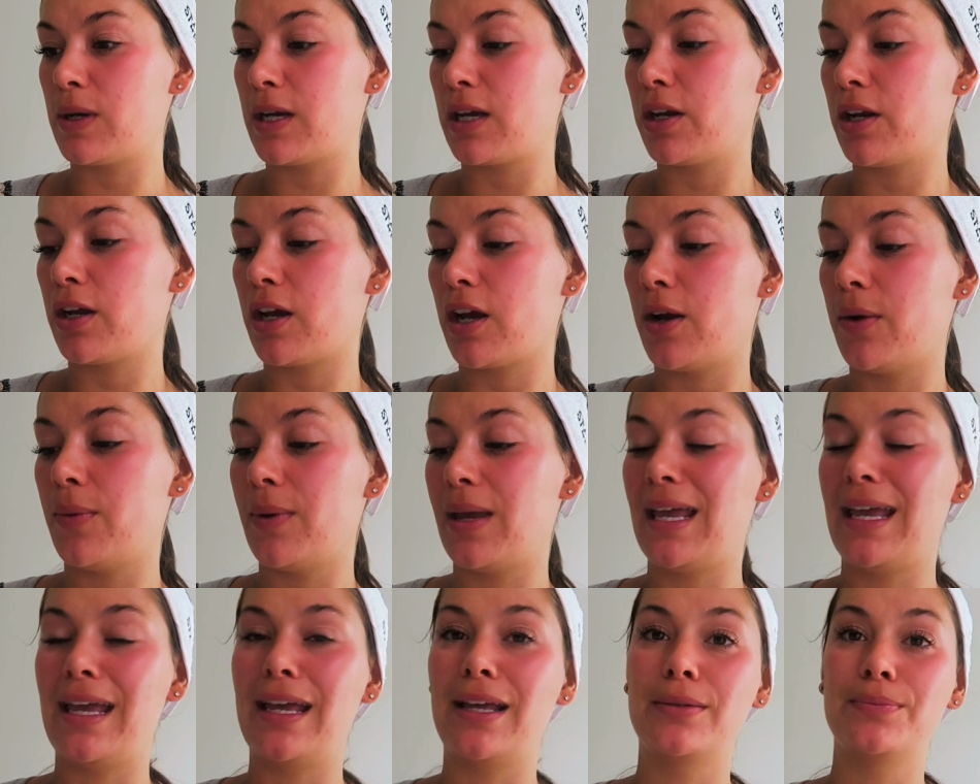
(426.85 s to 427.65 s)
We're gonna
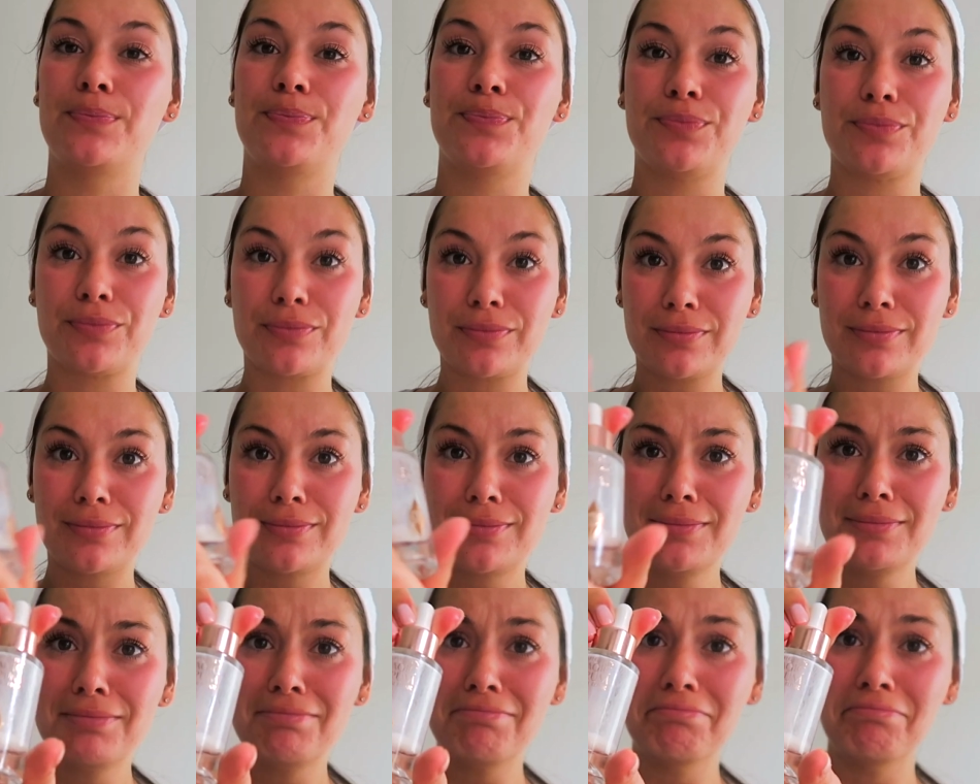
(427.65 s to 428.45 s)
go in
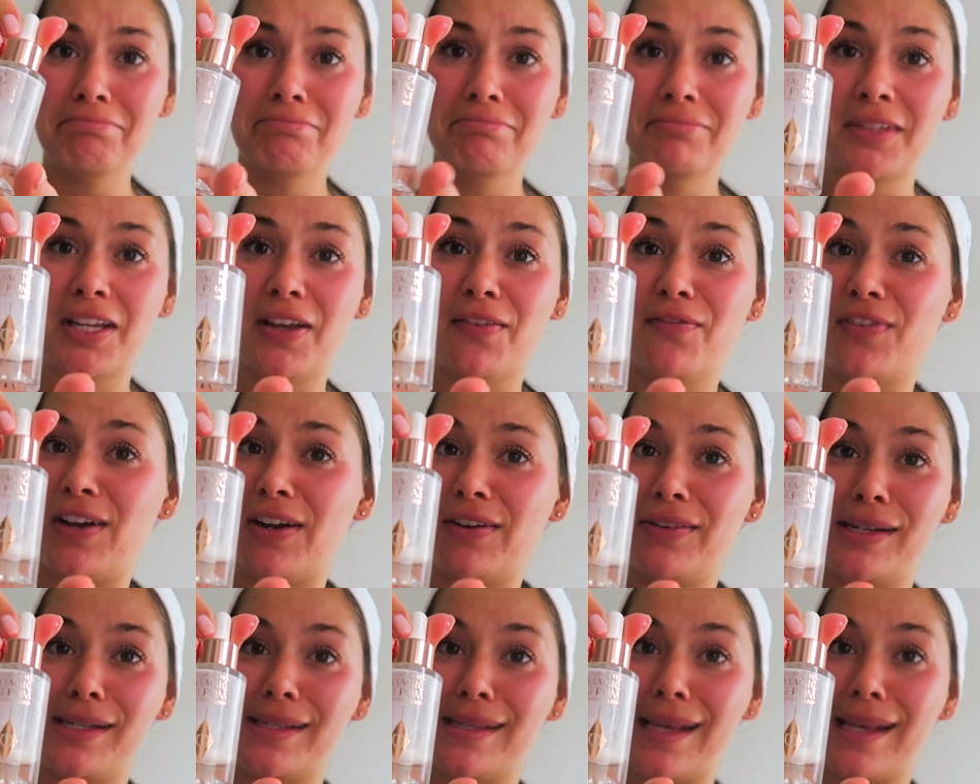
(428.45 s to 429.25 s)
very